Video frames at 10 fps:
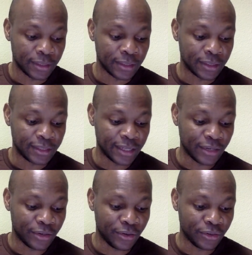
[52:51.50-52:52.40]
The
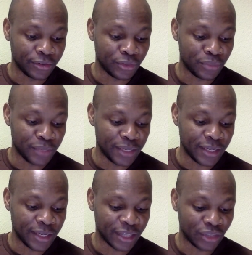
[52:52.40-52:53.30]
second domain
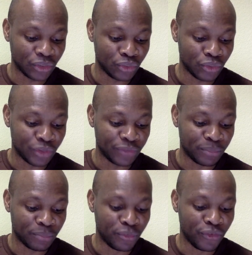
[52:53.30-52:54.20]
has to do with
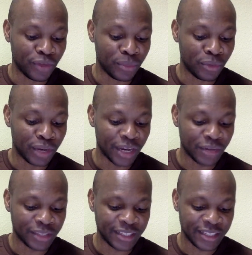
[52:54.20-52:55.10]
movable
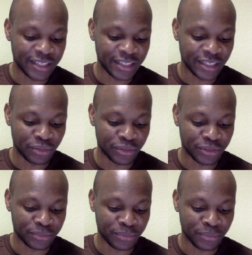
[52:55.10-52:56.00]
heritage and was